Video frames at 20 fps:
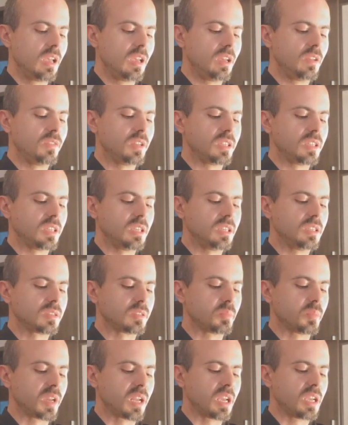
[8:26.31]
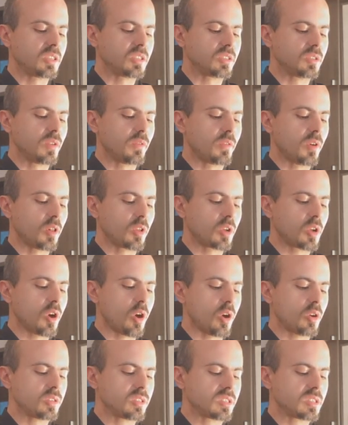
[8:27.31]
even the inspiration of all
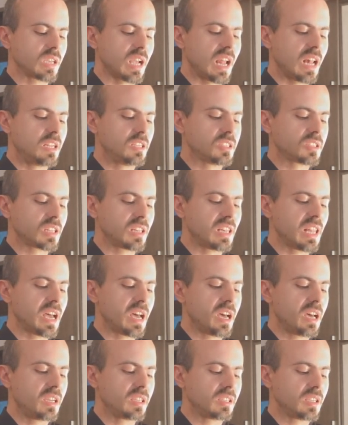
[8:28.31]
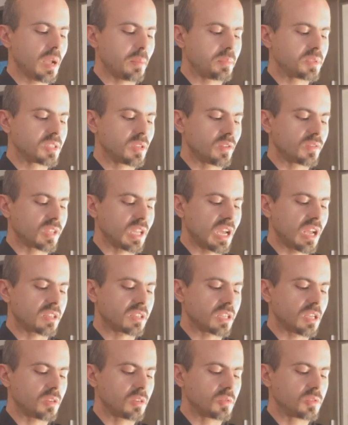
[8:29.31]
gods, hellish glare, depths of
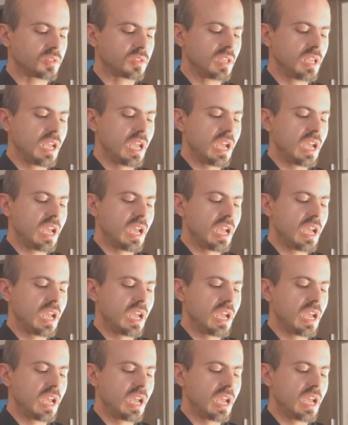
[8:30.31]
Tartarus,